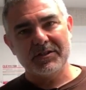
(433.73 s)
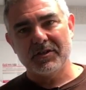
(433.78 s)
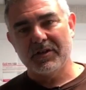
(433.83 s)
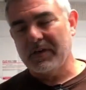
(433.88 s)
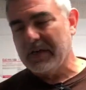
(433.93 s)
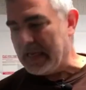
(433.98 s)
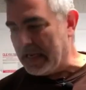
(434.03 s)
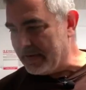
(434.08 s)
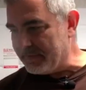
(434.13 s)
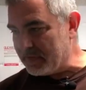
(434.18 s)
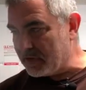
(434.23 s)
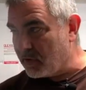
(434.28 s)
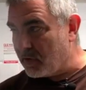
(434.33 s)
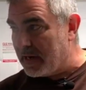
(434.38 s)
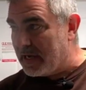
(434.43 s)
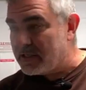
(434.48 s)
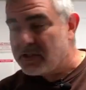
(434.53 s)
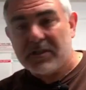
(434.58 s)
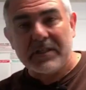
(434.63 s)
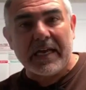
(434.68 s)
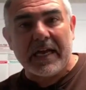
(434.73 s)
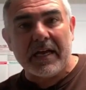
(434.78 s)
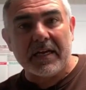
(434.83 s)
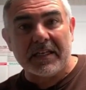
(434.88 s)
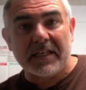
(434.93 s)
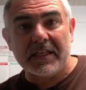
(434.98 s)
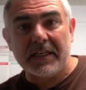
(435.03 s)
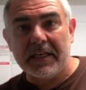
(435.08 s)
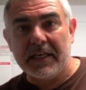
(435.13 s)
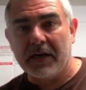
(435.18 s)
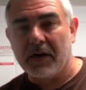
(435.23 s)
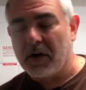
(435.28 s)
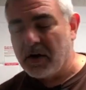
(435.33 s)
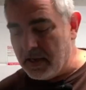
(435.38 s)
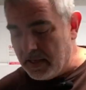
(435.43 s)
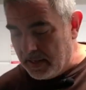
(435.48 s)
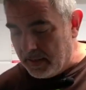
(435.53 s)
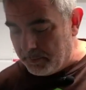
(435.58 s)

you're going to have to crouch down in here.